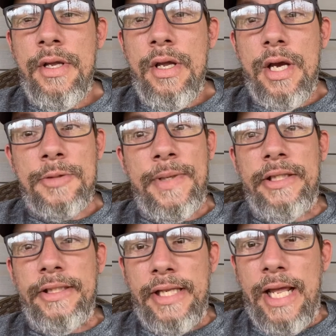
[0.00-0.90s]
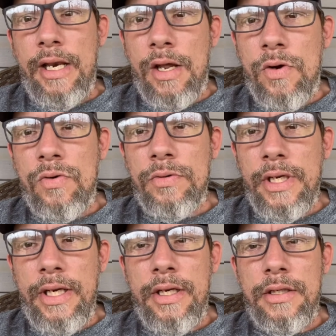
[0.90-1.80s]
especially that long,
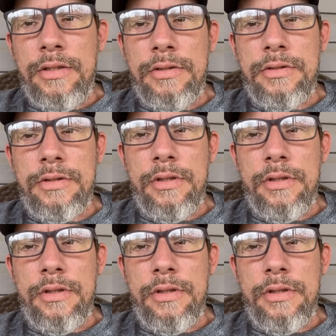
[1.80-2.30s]
is